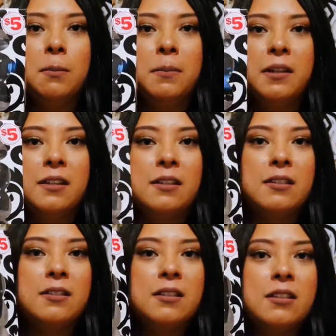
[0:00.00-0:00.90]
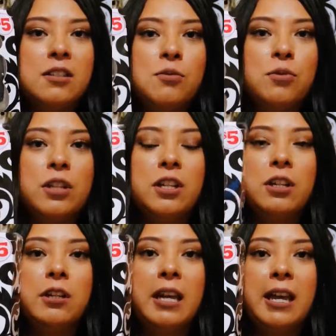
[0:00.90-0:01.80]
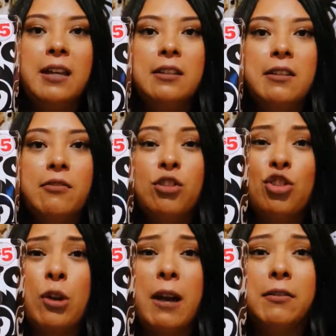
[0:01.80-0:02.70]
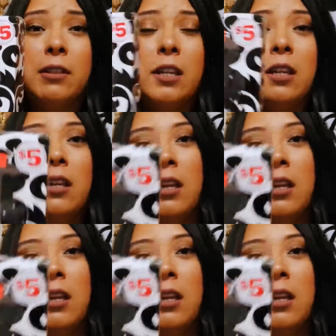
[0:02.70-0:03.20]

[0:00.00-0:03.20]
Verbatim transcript: because this is really handy for traveling